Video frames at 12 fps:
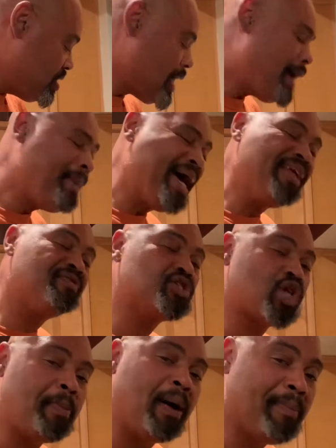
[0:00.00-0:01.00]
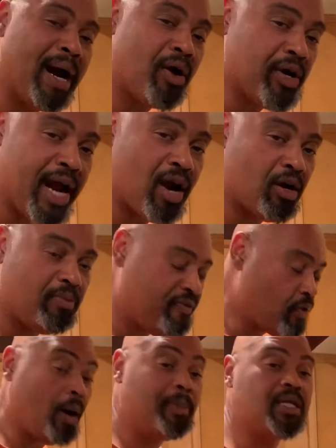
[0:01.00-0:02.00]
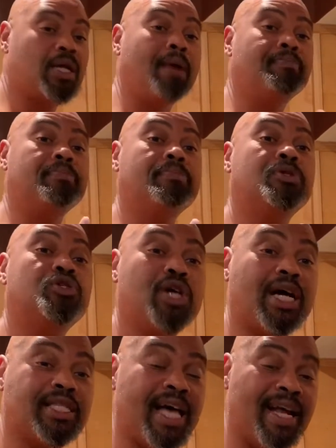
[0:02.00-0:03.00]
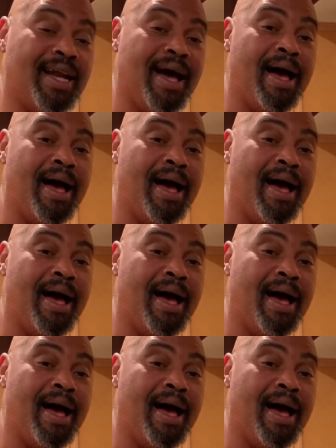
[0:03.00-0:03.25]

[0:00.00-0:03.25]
I might even start my marinara before, check that.